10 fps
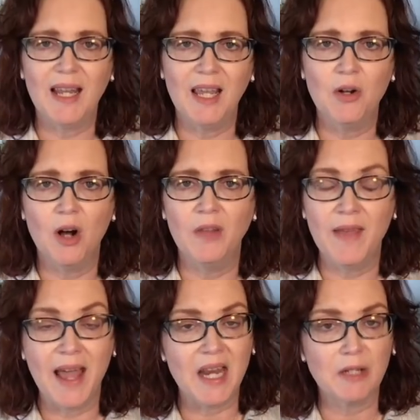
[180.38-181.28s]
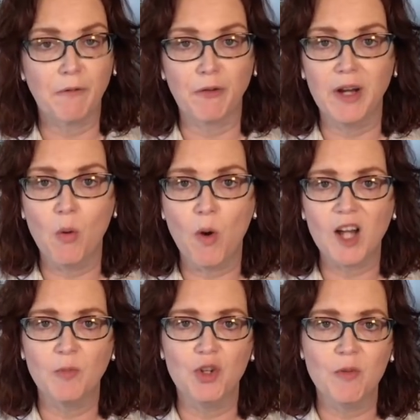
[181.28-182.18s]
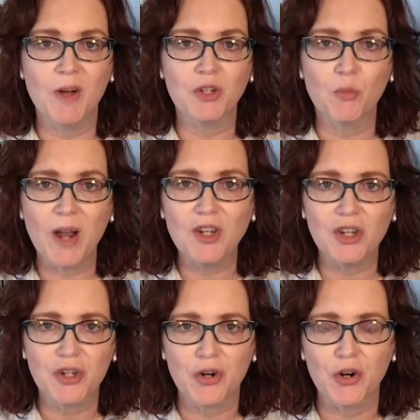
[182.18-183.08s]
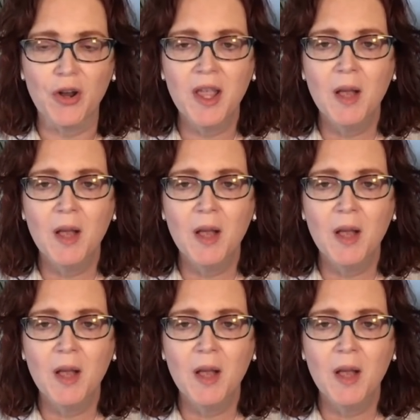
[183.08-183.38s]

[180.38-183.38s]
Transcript: in on that. It's free to watch, but you must register